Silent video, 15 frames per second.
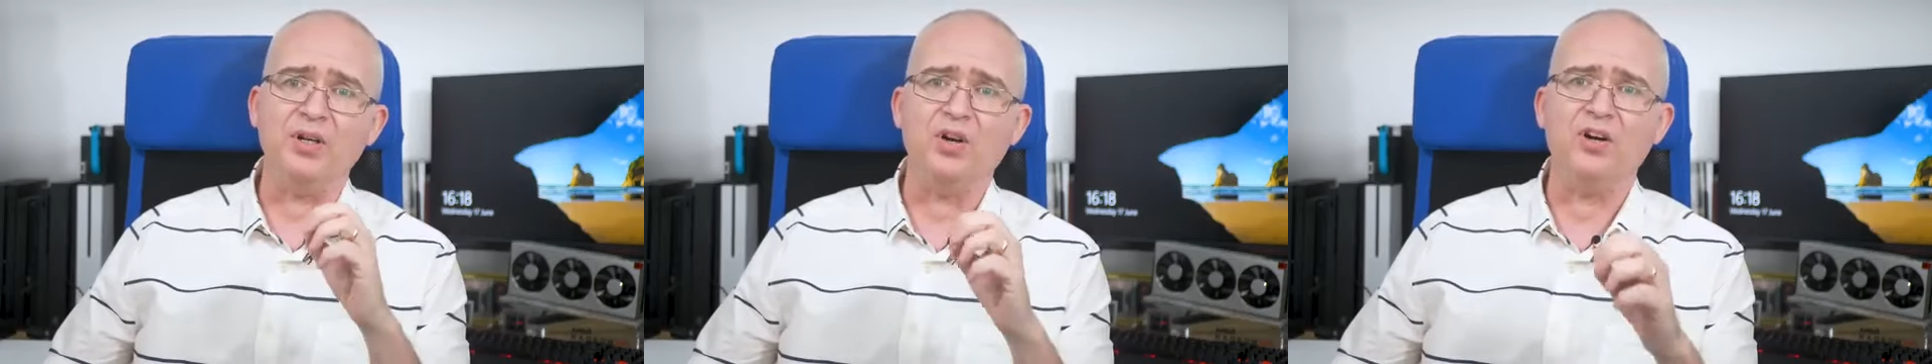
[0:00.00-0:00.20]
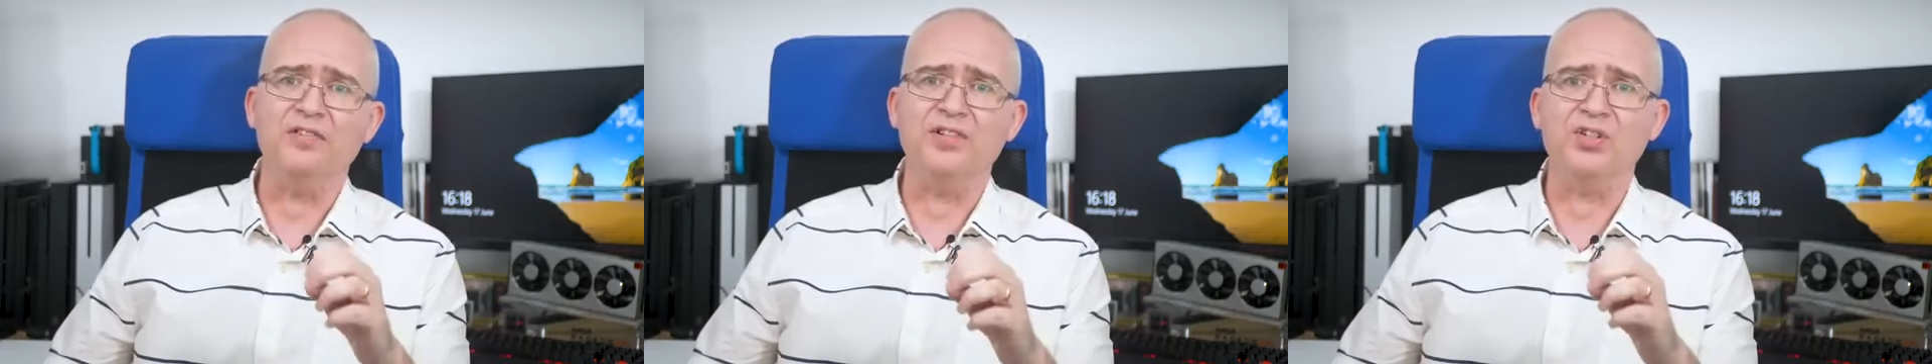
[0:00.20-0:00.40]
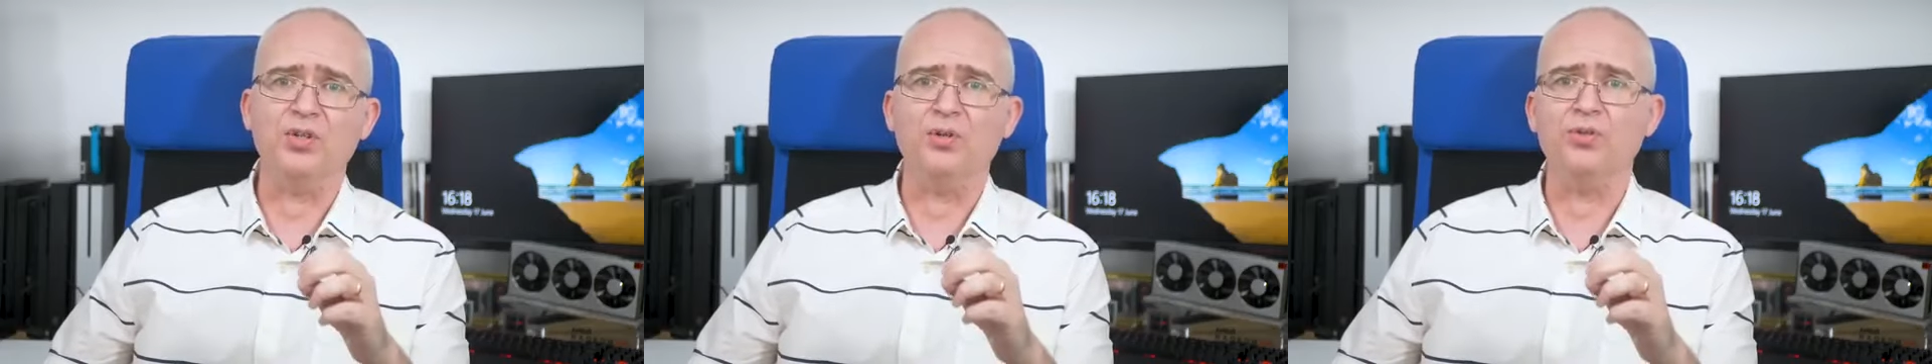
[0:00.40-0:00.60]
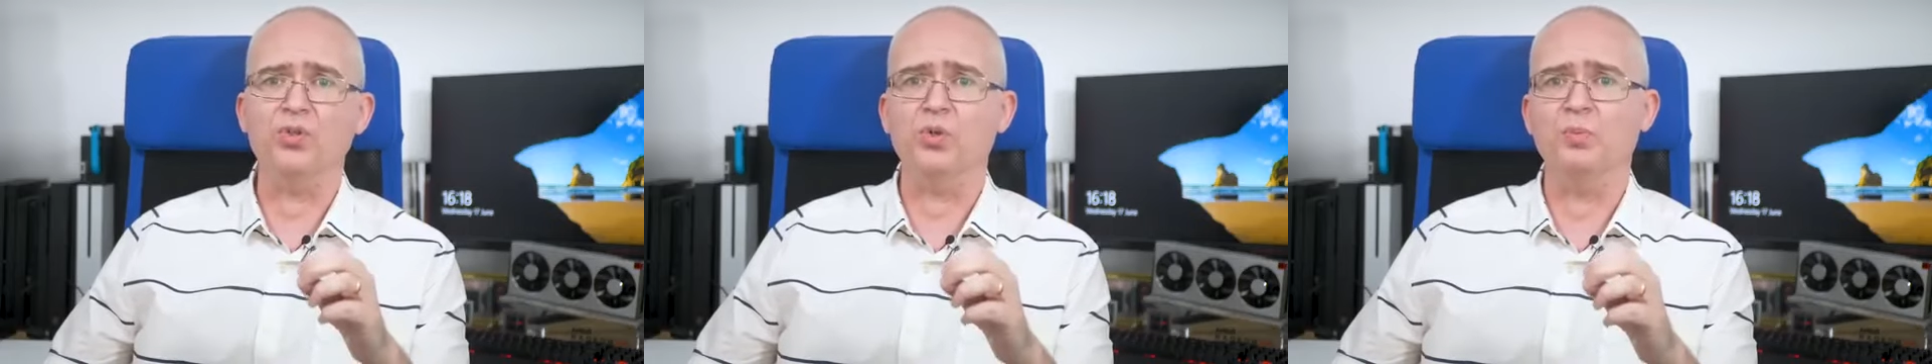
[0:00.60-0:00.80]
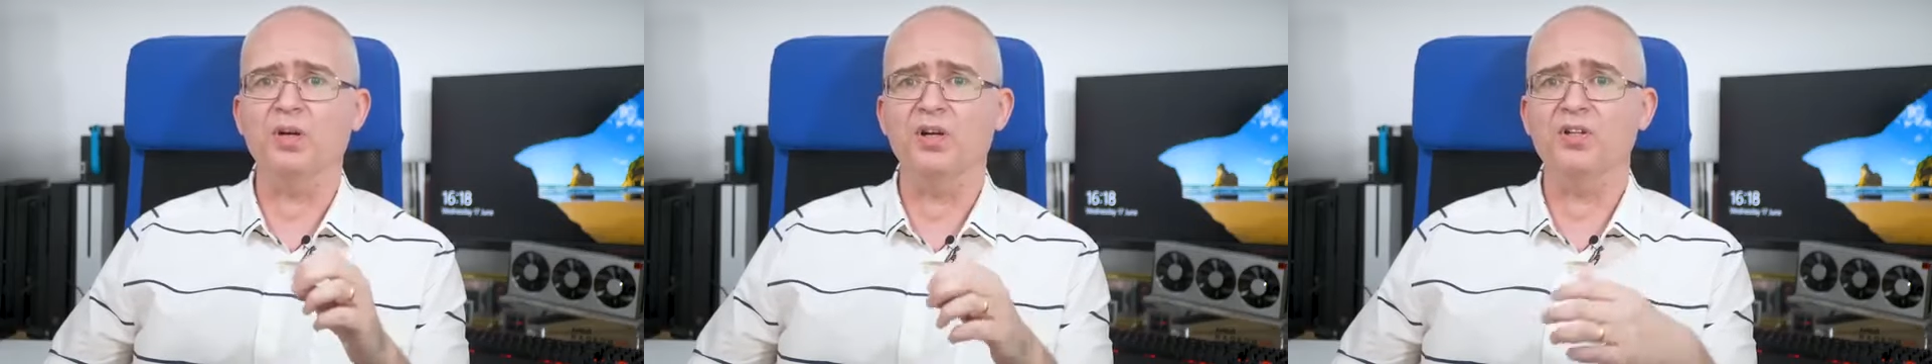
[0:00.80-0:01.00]

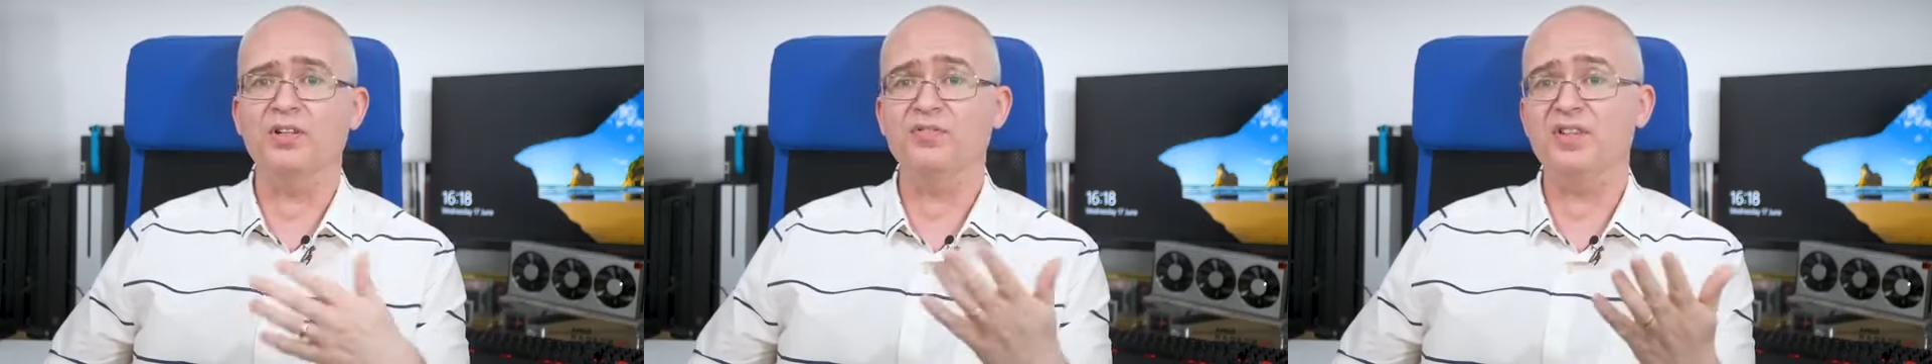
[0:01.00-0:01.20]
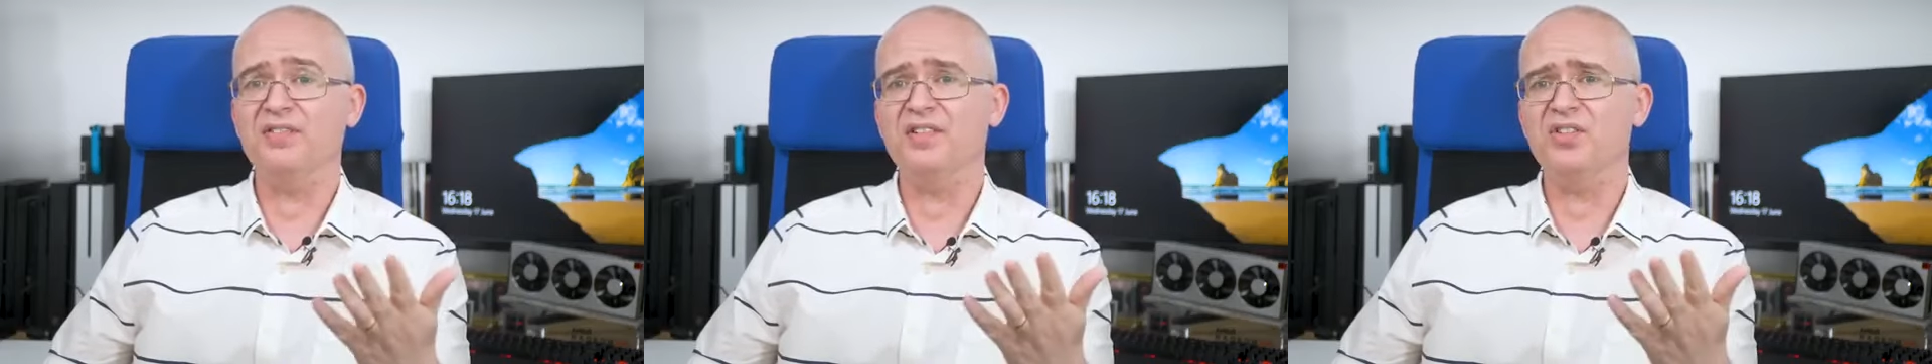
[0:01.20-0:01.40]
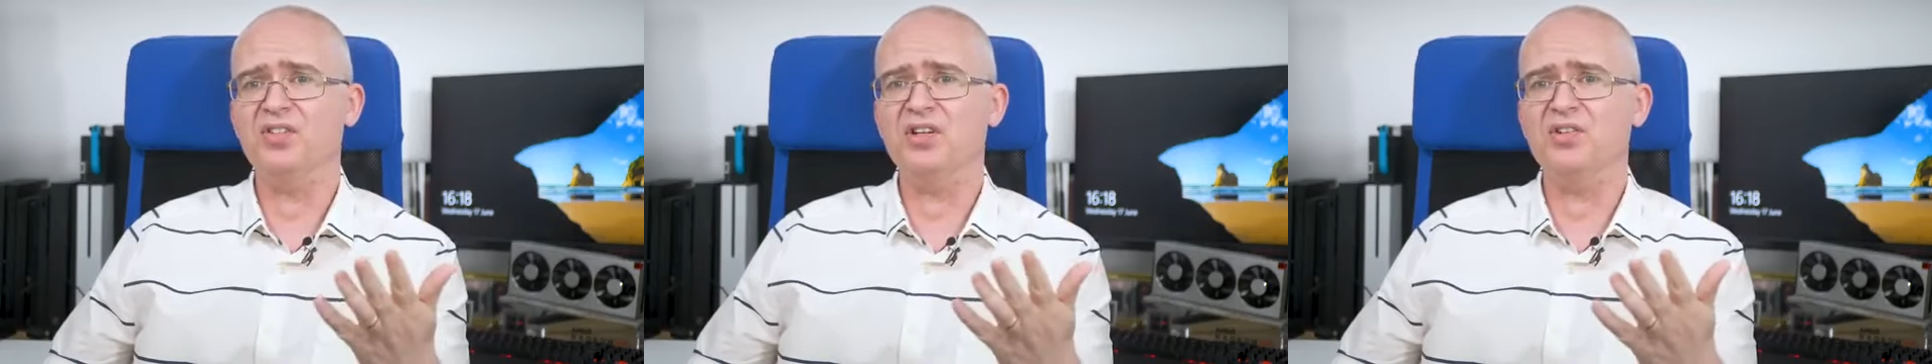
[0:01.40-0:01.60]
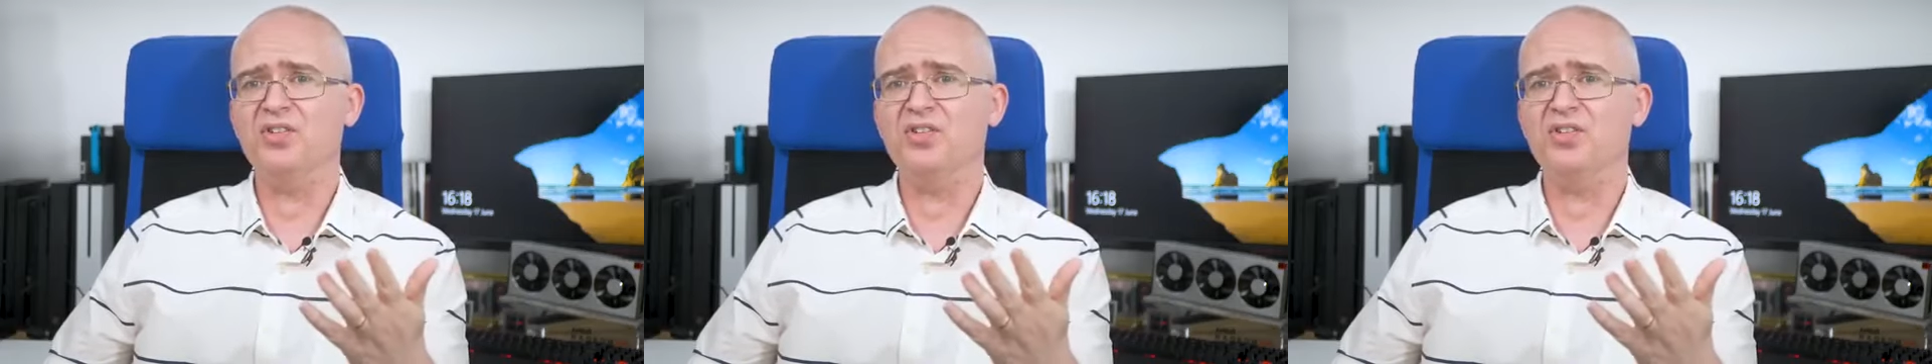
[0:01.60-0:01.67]
horizontal mode if there is no